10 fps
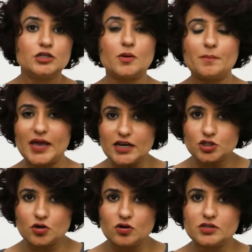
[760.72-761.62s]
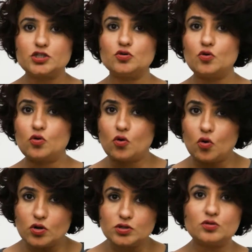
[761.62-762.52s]
So make sure that you
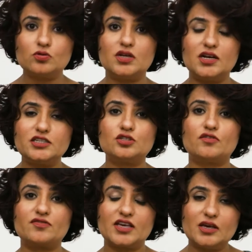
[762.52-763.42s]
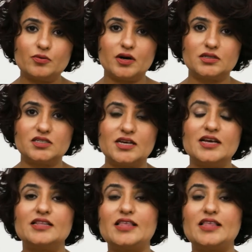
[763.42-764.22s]
go through the list of keywords